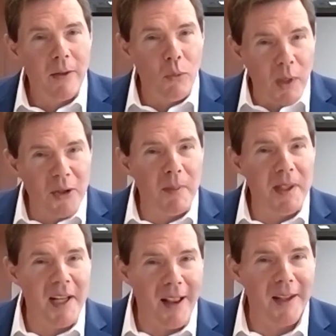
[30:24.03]
we should
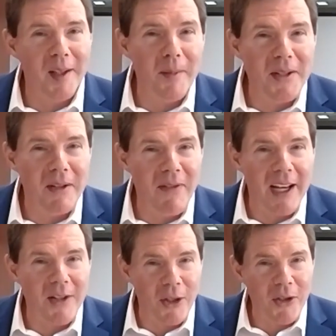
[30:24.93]
be telling them as
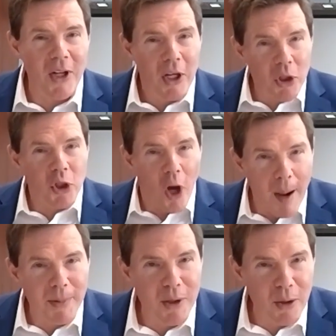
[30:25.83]
investors,
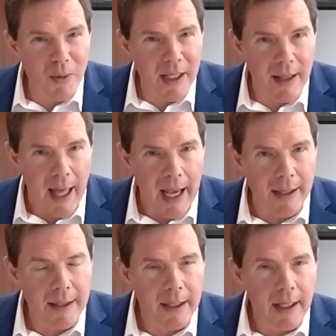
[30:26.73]
stop doing
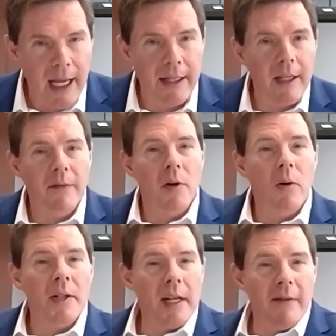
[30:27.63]
that. And then, of
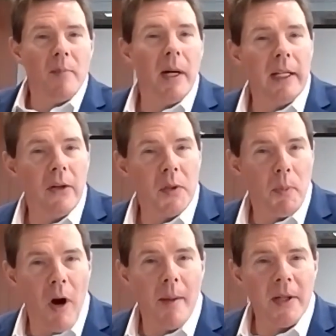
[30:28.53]
course, everybody who's
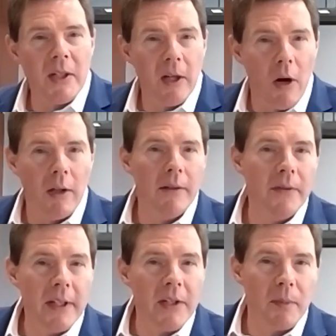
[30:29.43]
promising all
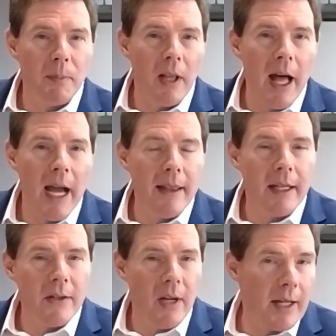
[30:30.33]
of this supply
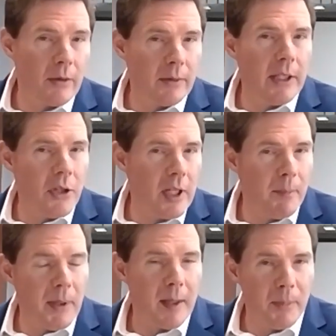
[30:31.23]
that's not only
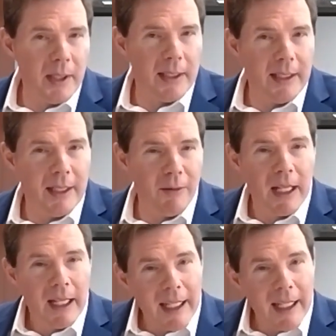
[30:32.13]
cheap, but completely